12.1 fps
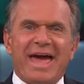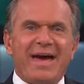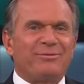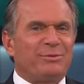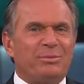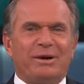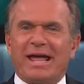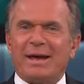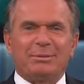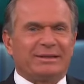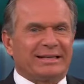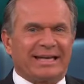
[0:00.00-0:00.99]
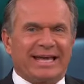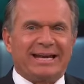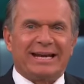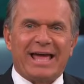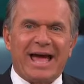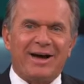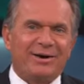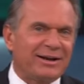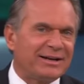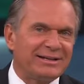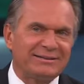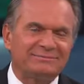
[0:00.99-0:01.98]
yoga, been able to get it
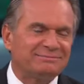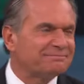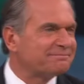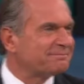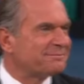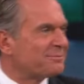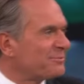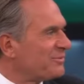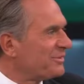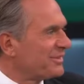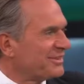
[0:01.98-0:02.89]
out and. You know,